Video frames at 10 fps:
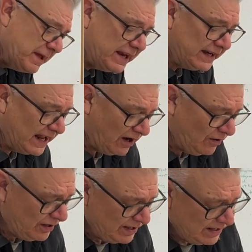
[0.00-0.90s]
spinning
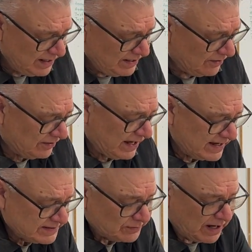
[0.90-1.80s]
now.
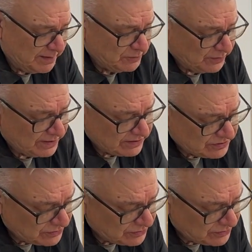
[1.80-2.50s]
Okay, so I'm going